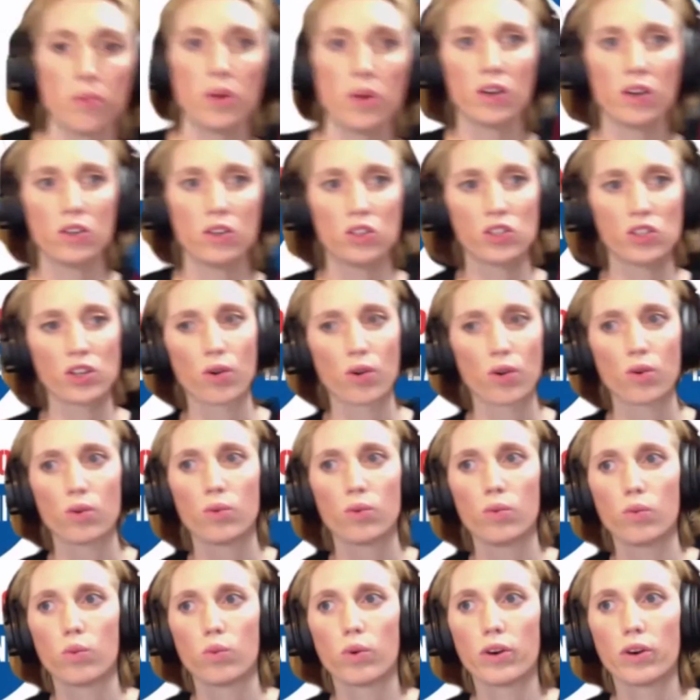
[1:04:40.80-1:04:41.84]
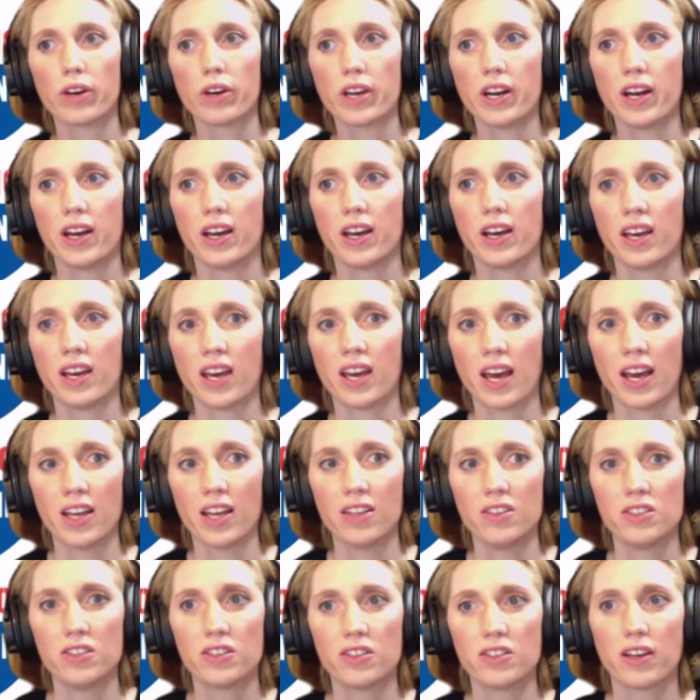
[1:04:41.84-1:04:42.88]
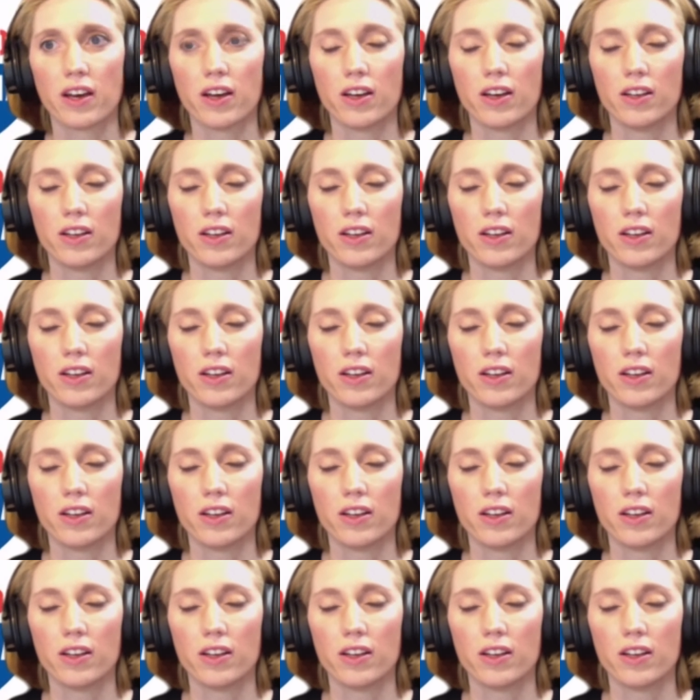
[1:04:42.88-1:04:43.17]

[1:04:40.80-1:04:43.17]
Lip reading: So we're gonna end the